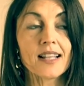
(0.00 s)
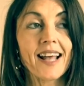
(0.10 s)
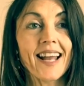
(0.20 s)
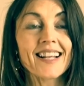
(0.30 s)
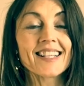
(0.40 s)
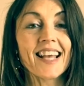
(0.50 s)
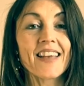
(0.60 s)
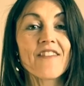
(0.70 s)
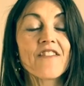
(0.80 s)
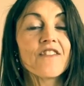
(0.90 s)
And that is a
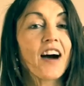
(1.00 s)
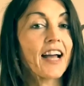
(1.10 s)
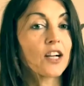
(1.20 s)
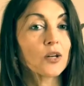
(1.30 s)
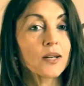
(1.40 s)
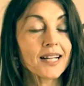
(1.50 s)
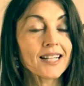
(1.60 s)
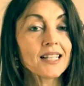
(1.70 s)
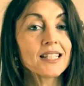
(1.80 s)
fiery,